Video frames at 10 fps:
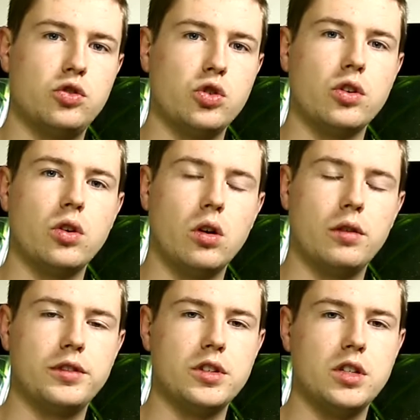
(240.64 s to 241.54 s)
turn
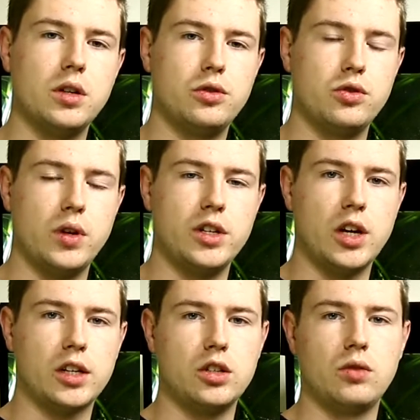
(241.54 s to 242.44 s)
off the CO2
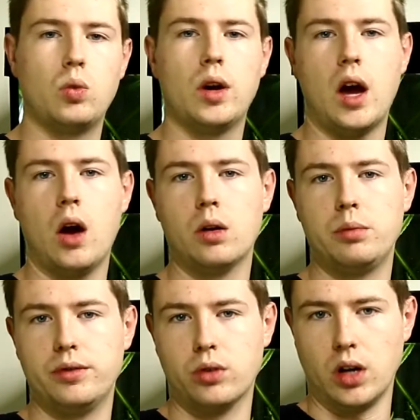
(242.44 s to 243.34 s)
injection 1 hour
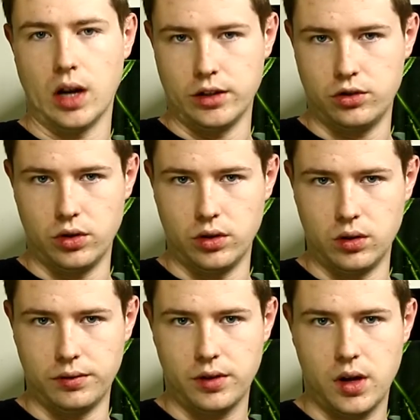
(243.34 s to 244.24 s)
before the lights turn
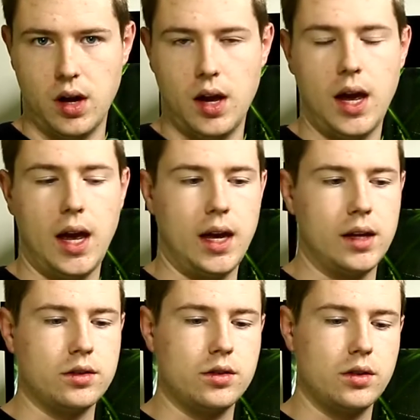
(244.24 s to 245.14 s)
off.
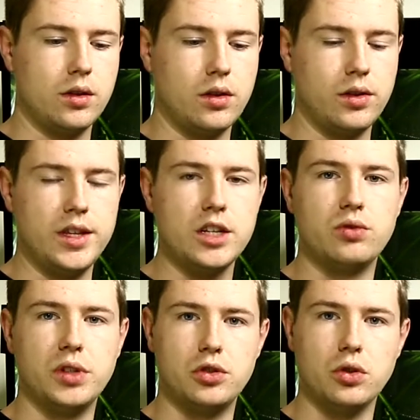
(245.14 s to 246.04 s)
And this
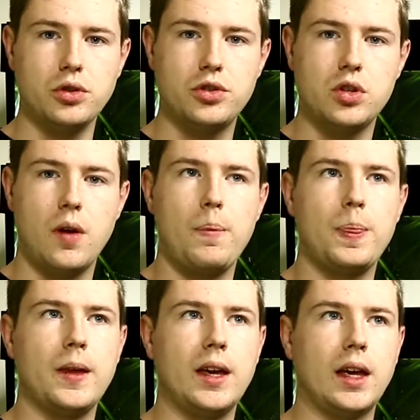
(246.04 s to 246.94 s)
results
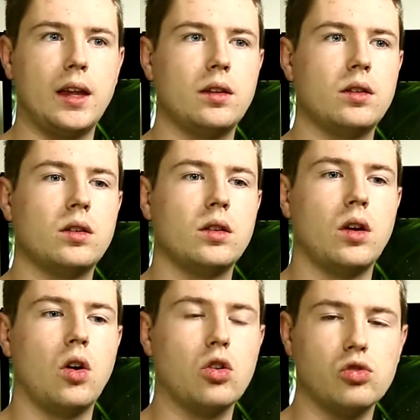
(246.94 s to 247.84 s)
in
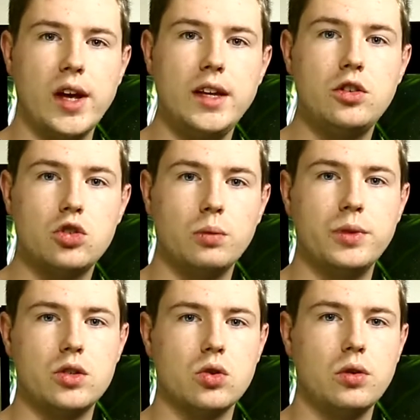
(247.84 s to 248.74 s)
already some
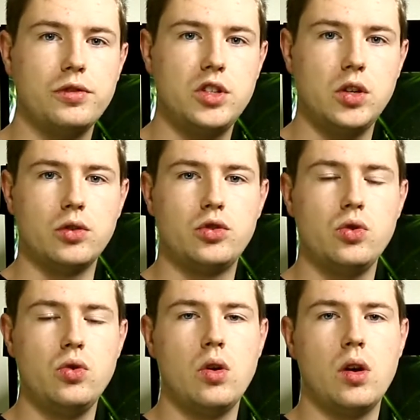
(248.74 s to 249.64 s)
dissolved
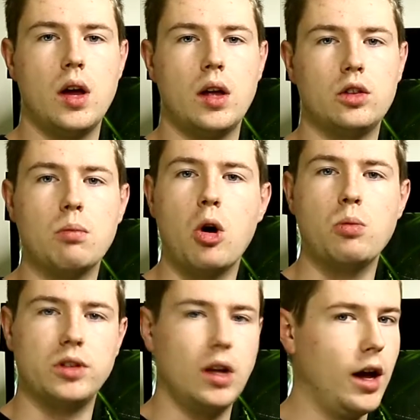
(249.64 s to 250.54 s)
CO2 the
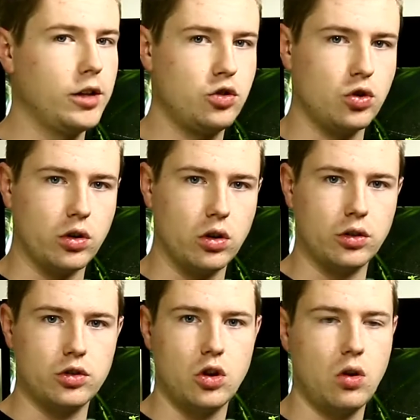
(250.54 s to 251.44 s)
moment the lights turn
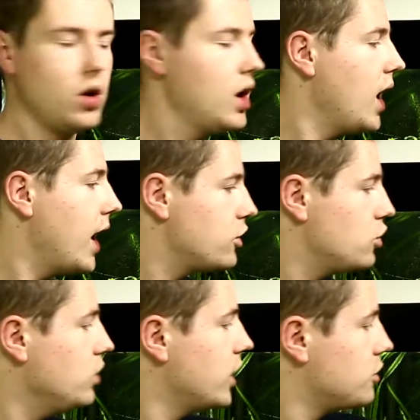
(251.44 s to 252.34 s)
on. So as
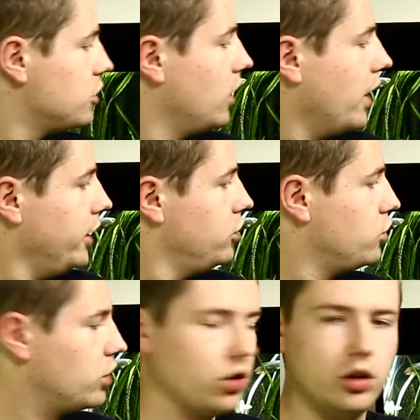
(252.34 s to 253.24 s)
soon as the lights
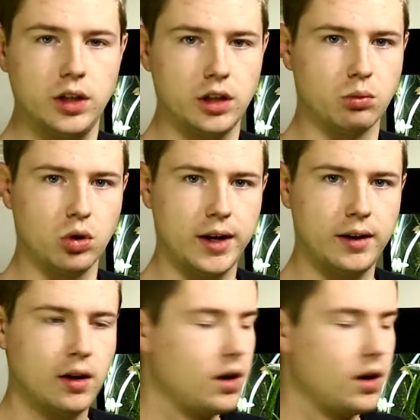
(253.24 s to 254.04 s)
turn on in the morning,